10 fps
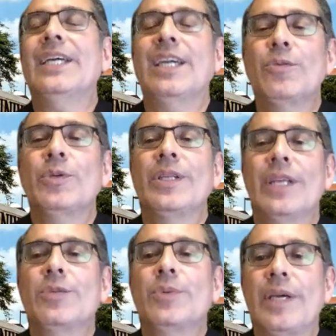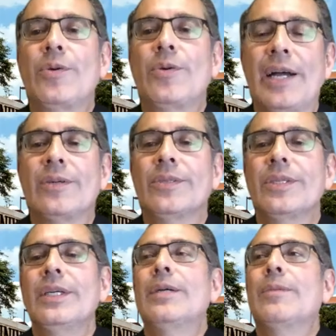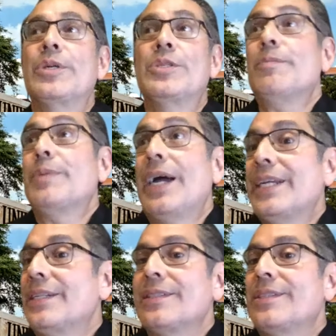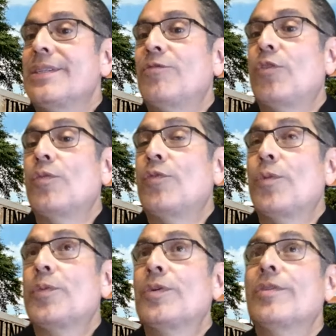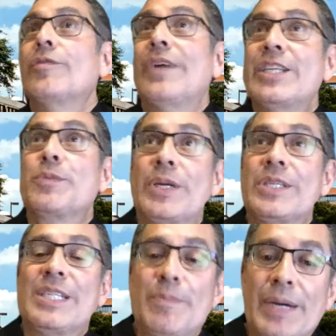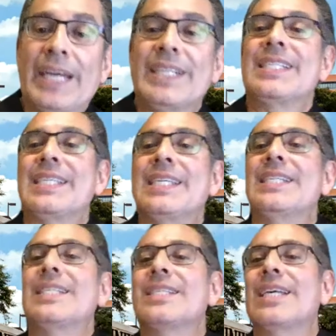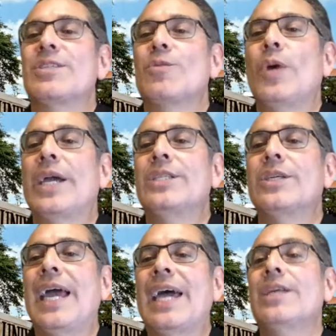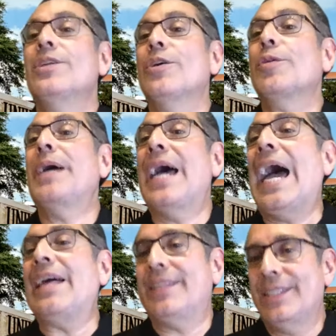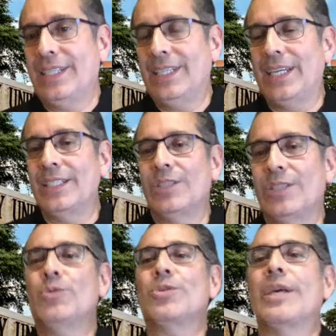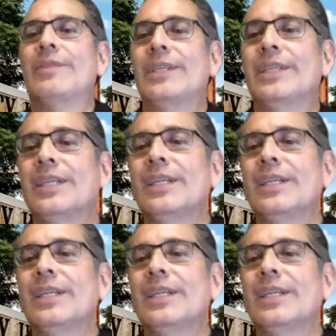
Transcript: get reelected without Ohio. President Biden, former Vice President Biden, sees this as a way to add another path to getting to 270.